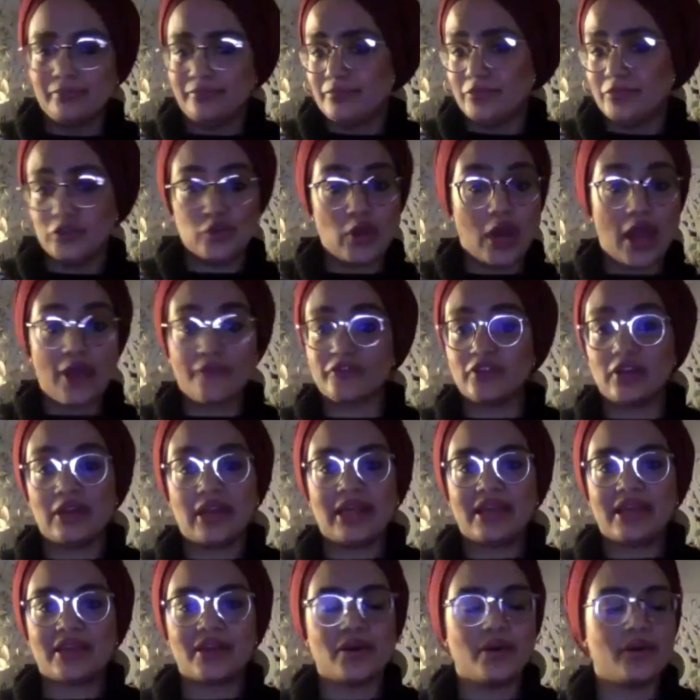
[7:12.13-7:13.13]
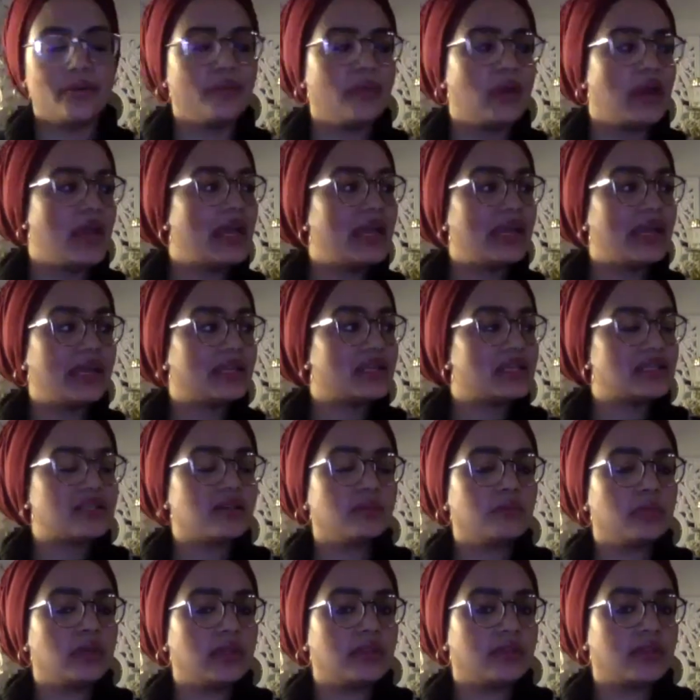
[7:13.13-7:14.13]
You don't have to like them. It
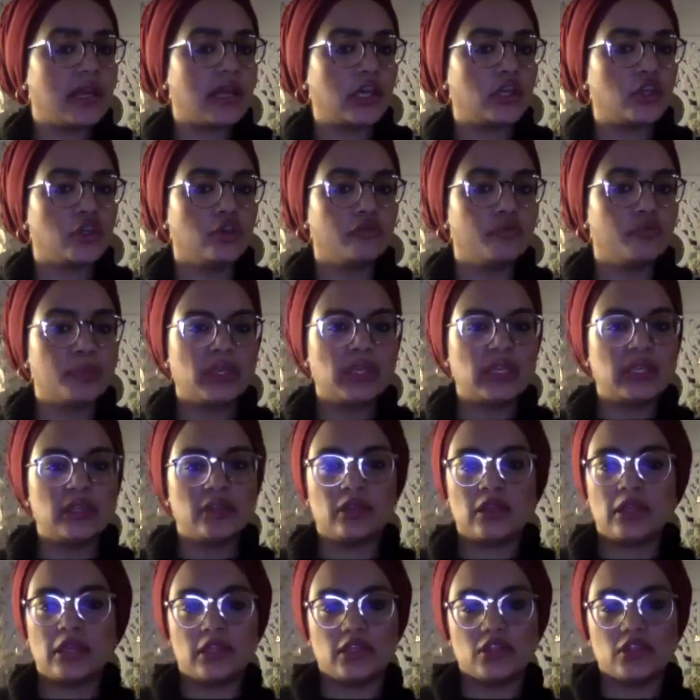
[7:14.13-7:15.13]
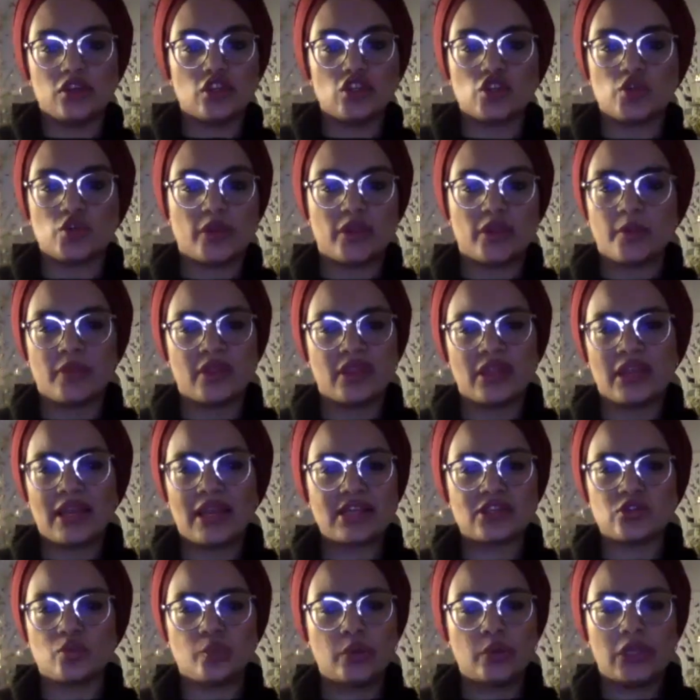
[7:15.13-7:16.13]
doesn't mean that you've been in touch with them in the
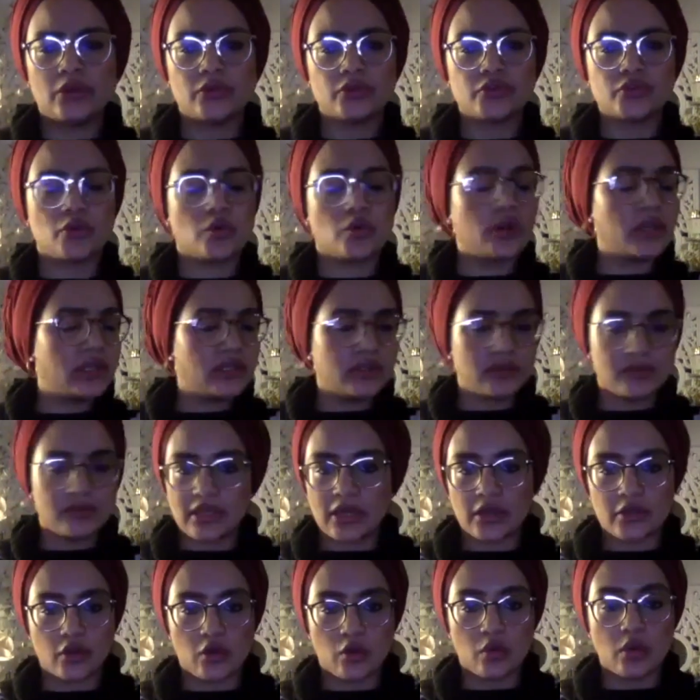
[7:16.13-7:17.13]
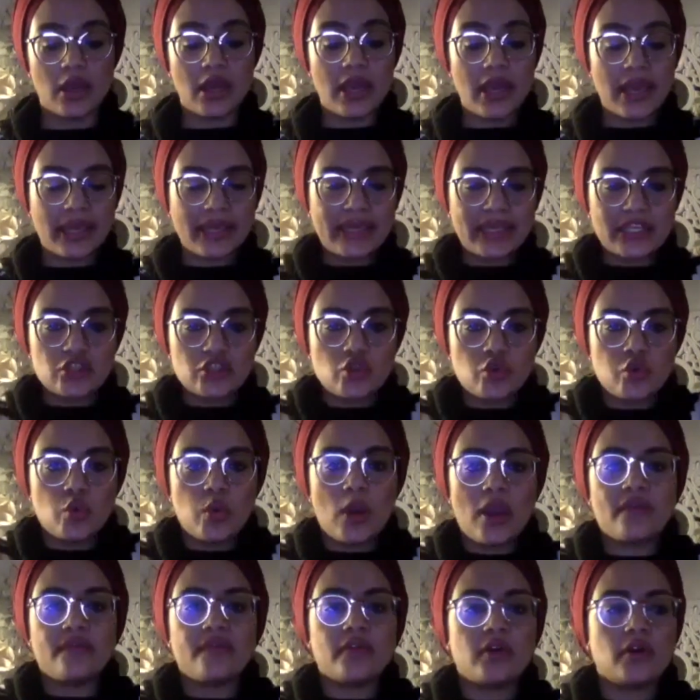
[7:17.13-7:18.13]
last week or so. No, it's
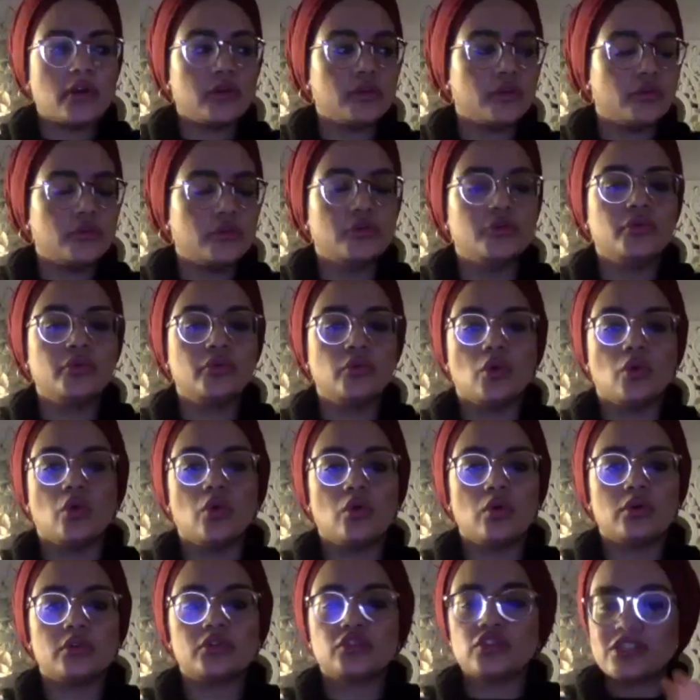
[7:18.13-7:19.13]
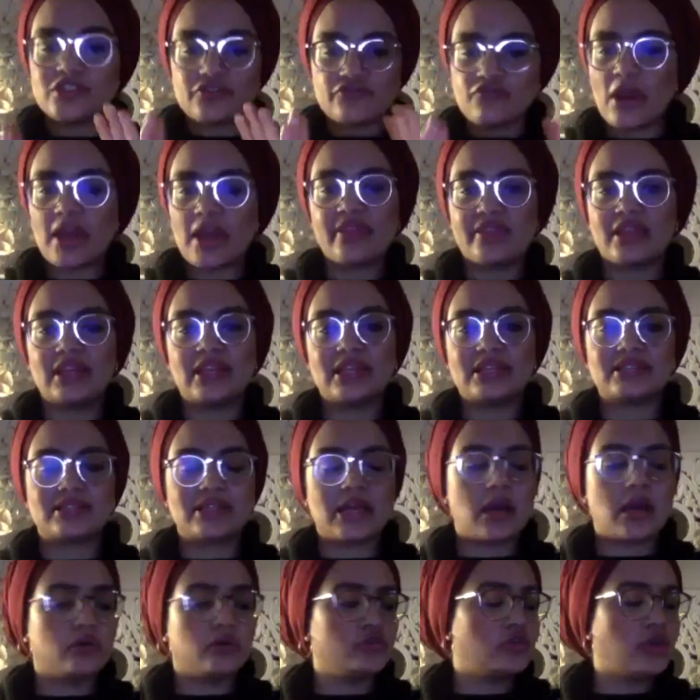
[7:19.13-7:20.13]
whoever you know. Just write the list
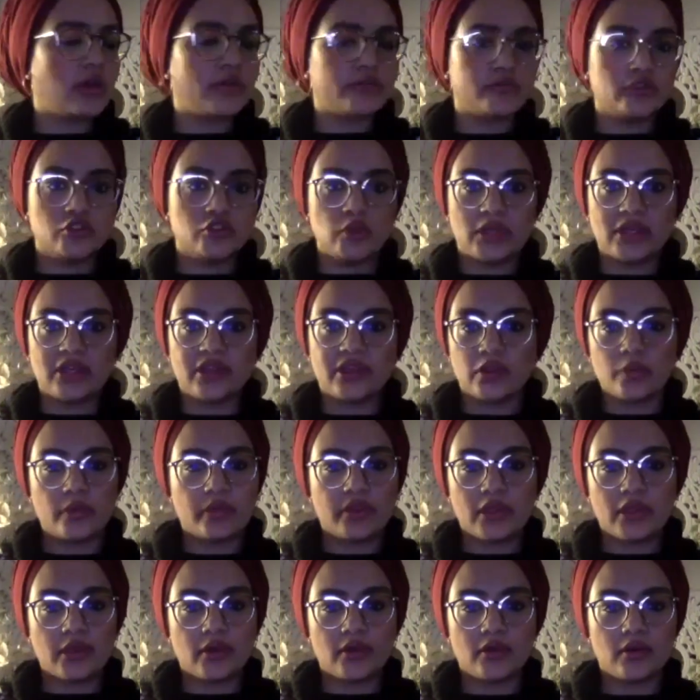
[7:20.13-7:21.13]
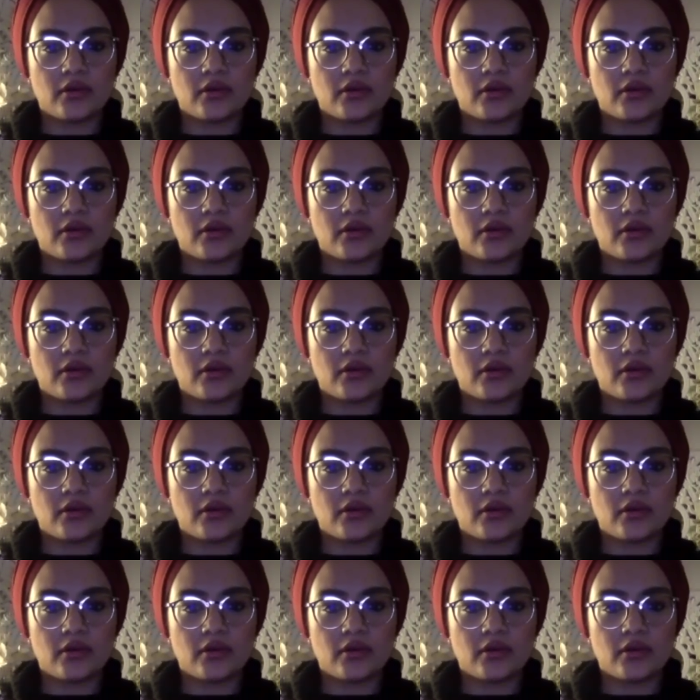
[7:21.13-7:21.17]
down. You don't have to do anything with it.